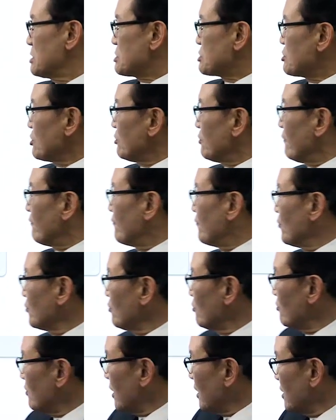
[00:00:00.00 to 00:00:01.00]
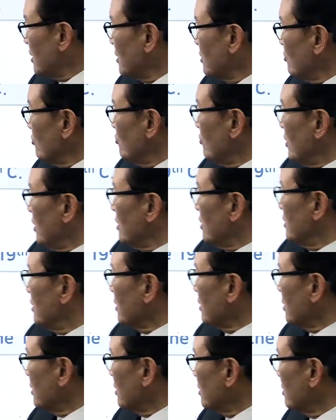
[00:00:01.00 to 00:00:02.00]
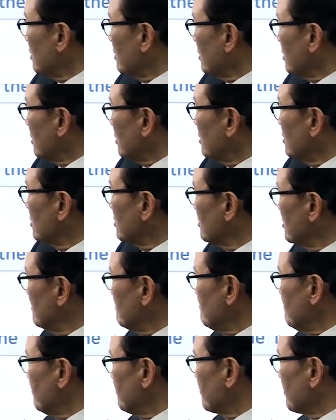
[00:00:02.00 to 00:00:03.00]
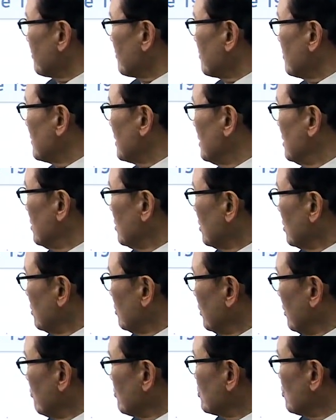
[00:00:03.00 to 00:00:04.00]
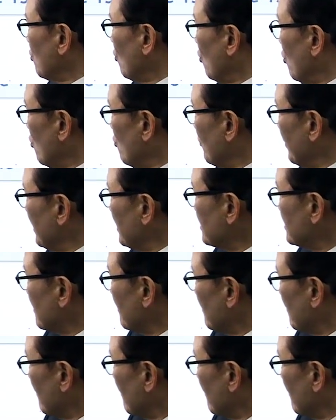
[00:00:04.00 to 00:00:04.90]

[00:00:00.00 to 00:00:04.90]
So for the United Kingdom, there was always